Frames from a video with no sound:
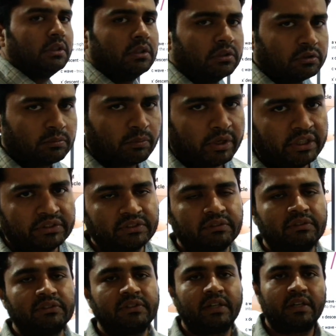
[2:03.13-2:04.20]
So
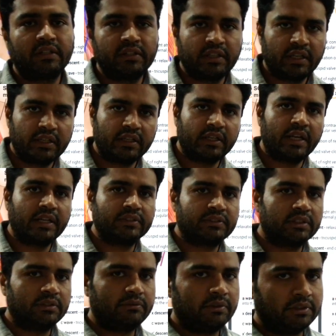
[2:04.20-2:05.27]
0.7 second they are in
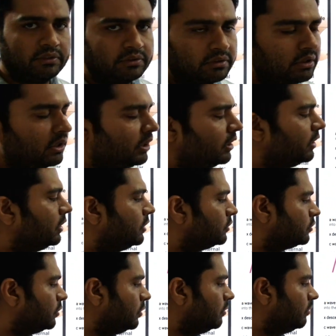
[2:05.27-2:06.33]
diastole phase.
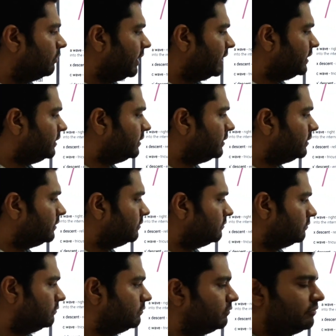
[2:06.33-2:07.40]
So when
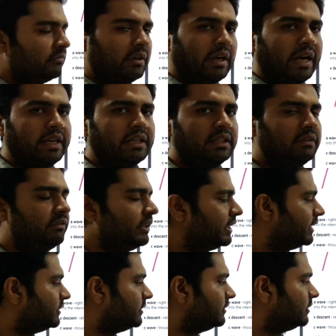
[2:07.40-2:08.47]
ideally we
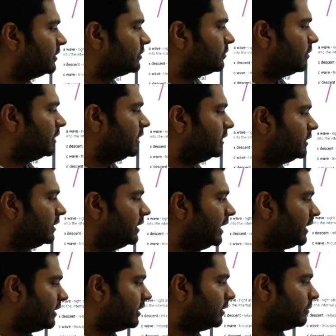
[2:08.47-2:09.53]
can see just only the
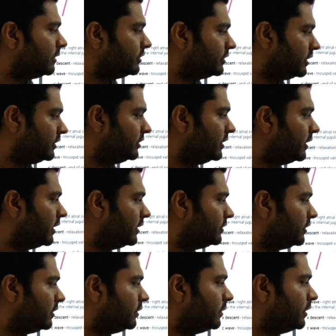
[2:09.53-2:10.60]
atrial pressure is
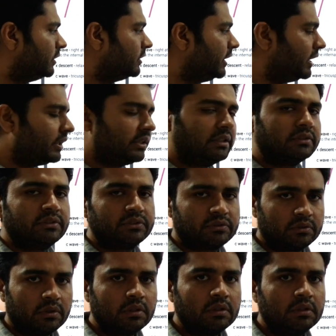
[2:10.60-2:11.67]
increasing during the atrial
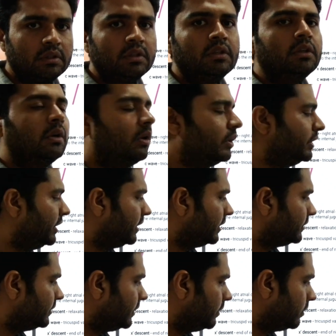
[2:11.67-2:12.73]
systole or
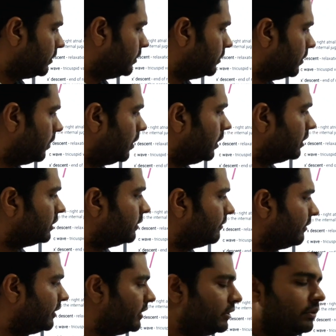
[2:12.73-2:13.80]
decreasing all the
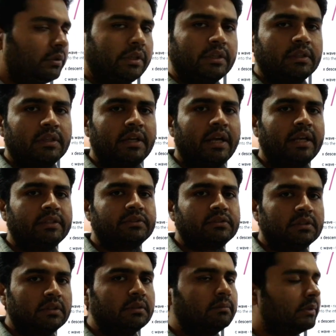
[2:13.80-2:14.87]
phase during the
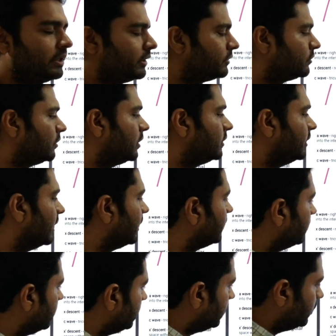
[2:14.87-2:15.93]
diastole, but it's not there.
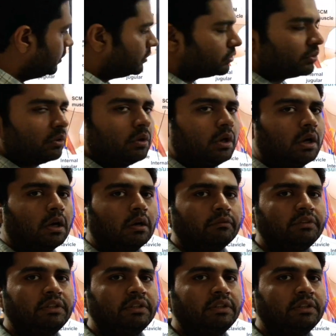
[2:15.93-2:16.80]
So